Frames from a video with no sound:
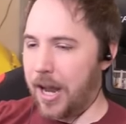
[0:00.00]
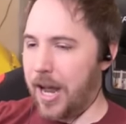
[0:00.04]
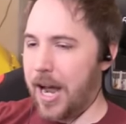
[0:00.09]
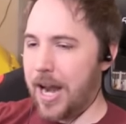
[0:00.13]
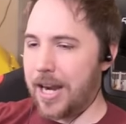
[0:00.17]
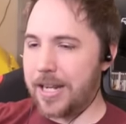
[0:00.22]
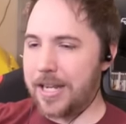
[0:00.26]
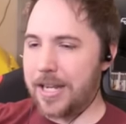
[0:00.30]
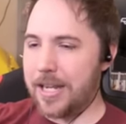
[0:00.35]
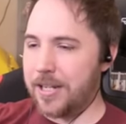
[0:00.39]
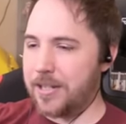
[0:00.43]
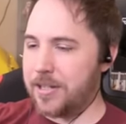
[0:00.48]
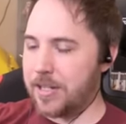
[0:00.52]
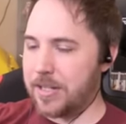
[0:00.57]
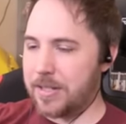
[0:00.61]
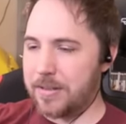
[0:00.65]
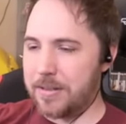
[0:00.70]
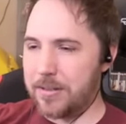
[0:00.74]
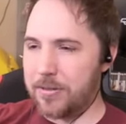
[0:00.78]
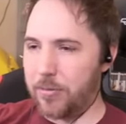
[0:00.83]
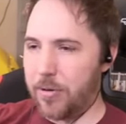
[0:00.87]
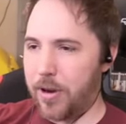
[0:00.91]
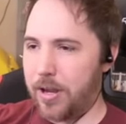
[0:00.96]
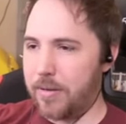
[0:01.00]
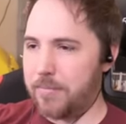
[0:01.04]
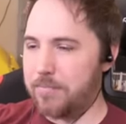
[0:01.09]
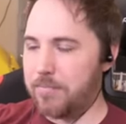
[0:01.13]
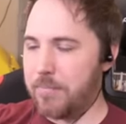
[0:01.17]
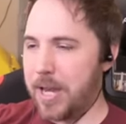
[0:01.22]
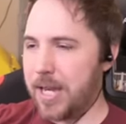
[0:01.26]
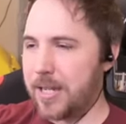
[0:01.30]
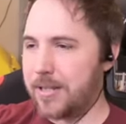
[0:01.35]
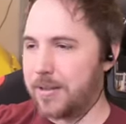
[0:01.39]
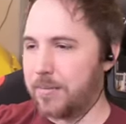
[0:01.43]
God, he just
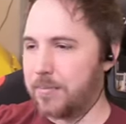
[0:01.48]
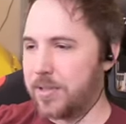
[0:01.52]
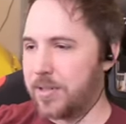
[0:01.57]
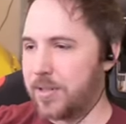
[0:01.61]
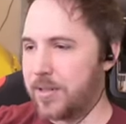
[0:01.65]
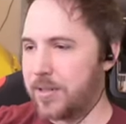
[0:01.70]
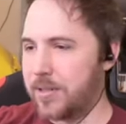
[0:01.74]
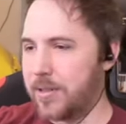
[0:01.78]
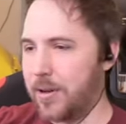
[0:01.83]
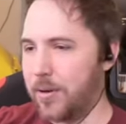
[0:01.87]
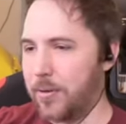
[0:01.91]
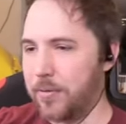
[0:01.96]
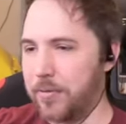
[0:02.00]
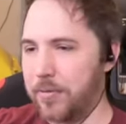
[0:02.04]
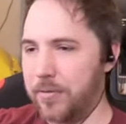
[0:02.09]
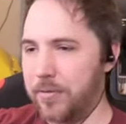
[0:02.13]
makes them so